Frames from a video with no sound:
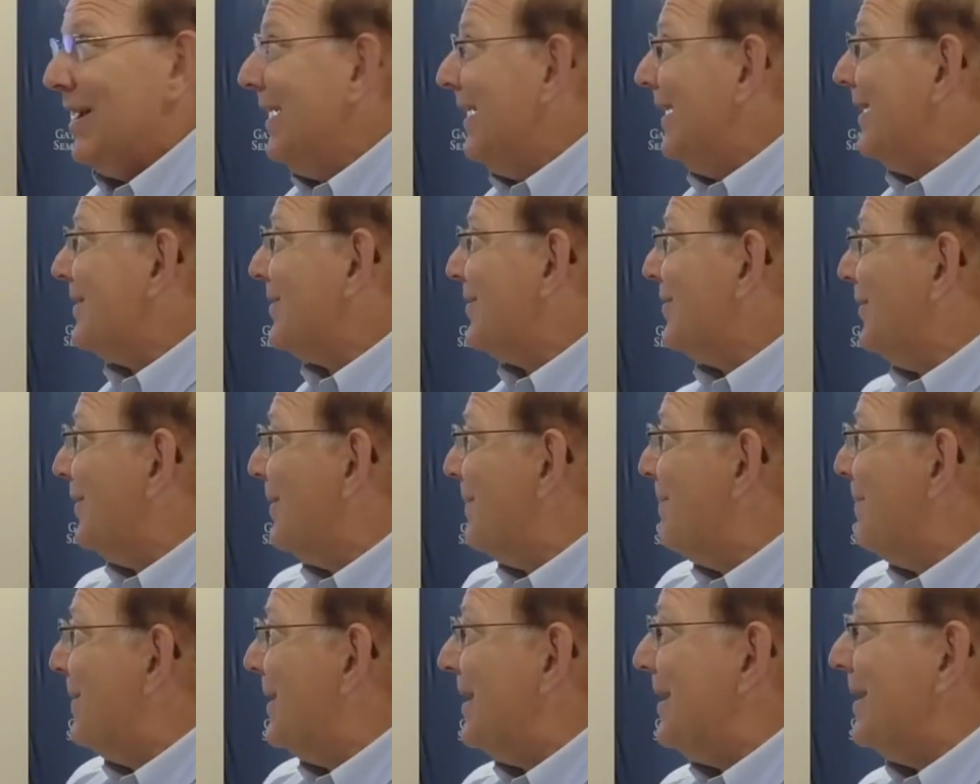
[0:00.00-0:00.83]
It's going to
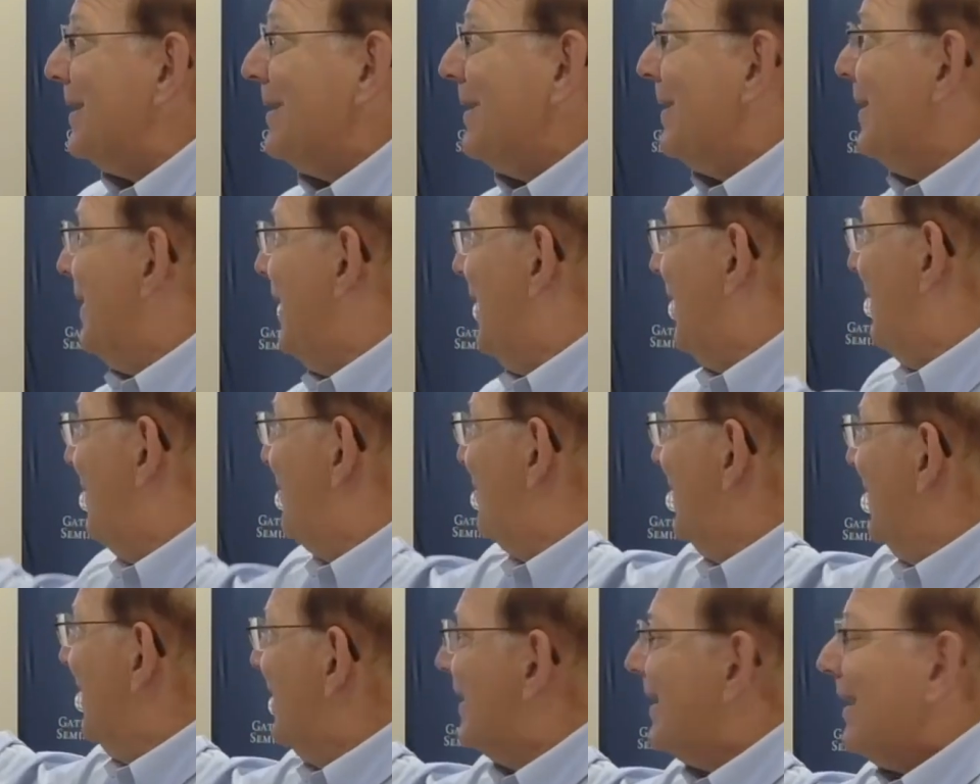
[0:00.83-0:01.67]
be right.
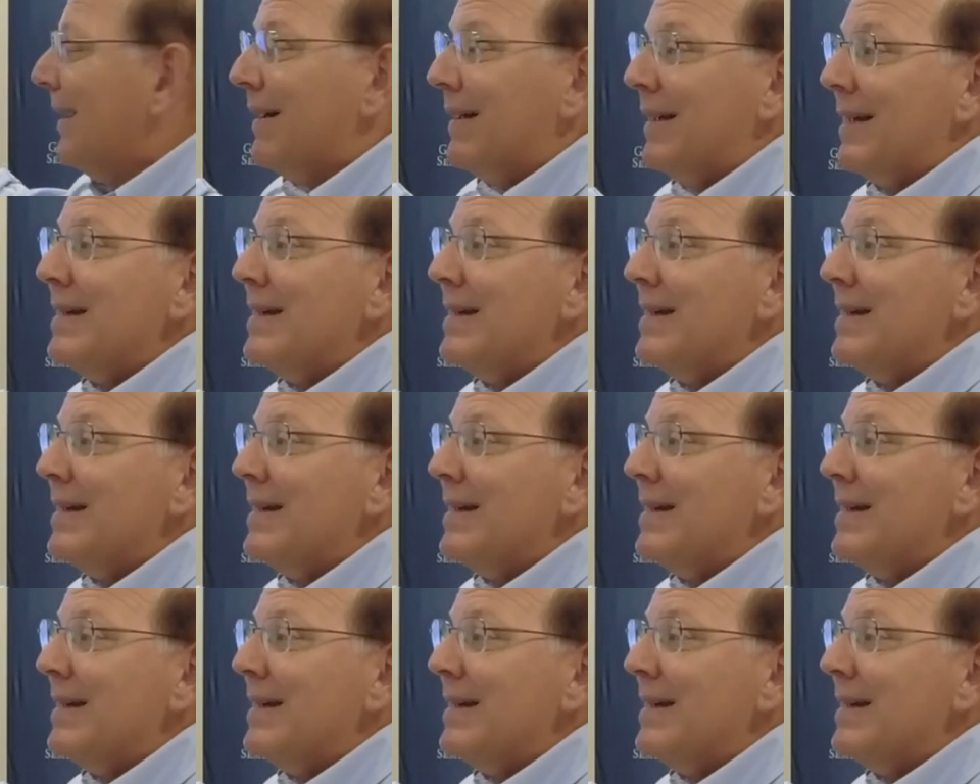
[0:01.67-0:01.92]
um, uh,